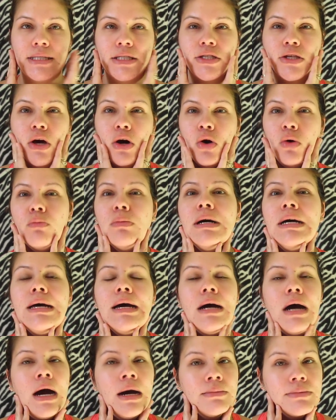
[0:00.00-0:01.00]
So
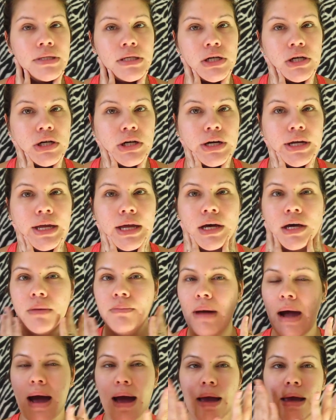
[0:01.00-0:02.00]
I'm sorry,
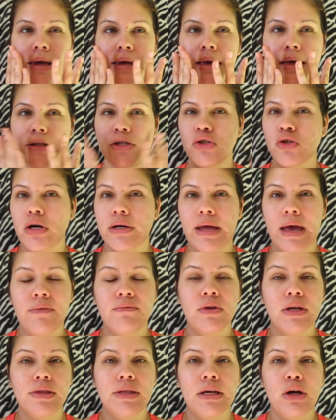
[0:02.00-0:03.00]
I do not have
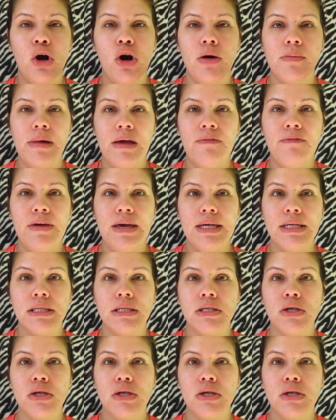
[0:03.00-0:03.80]
nothing on my face.